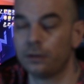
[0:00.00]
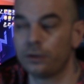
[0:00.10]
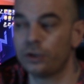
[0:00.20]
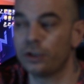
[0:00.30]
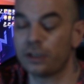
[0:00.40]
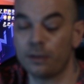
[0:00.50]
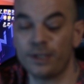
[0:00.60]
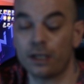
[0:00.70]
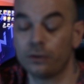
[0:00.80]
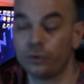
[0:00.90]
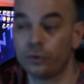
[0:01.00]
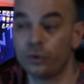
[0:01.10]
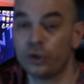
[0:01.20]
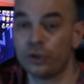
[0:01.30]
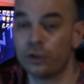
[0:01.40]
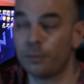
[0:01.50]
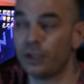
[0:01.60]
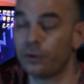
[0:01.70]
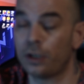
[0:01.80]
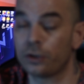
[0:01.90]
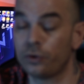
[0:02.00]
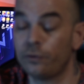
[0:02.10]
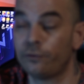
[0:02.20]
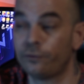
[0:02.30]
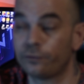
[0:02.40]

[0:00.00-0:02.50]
You don't tell me how to do his job and you are two